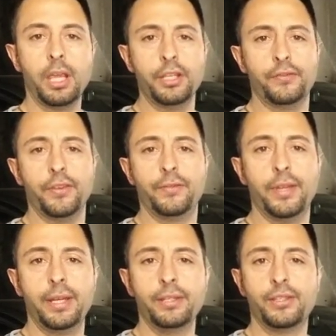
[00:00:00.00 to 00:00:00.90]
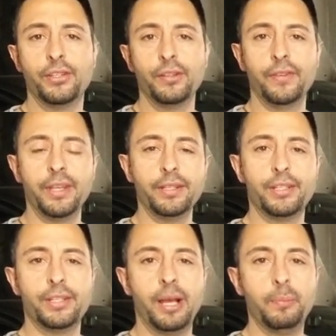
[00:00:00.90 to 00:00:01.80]
S15
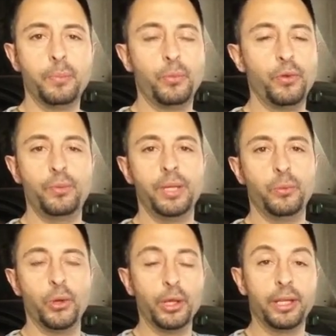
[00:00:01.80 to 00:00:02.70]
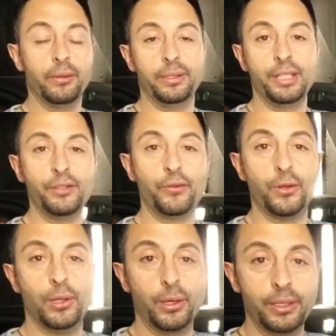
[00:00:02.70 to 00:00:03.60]
Silvia's, we've been working on this for
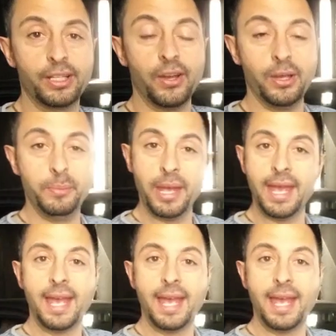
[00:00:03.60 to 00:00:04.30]
a long time.